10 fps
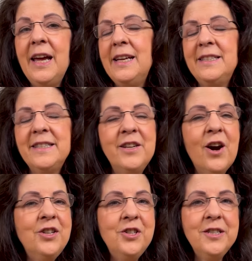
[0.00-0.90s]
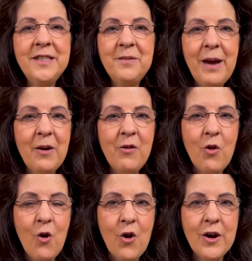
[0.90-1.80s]
It's not just about
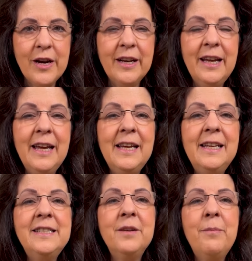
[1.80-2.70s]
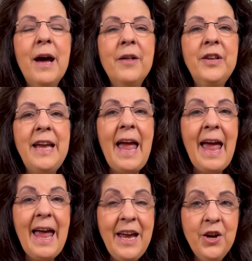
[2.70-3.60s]
Lauren. It's about the
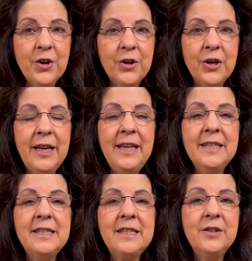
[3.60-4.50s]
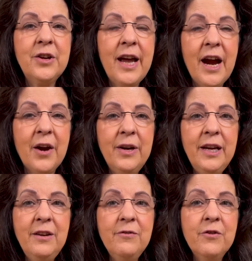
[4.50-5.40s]
anger he is still
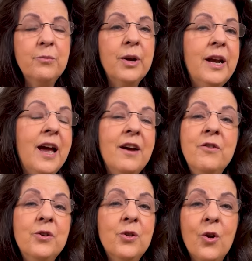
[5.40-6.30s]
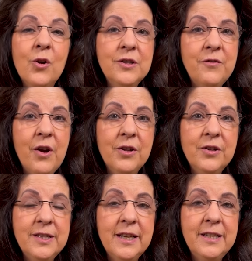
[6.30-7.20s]
carrying from whatever Lauren's father
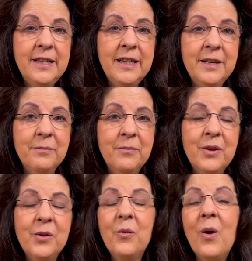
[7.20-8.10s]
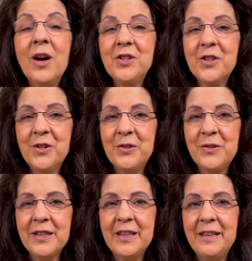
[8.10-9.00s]
said to him. Watch
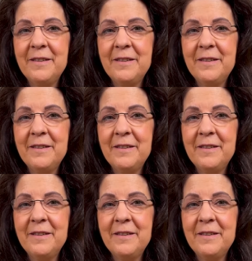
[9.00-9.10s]
closely.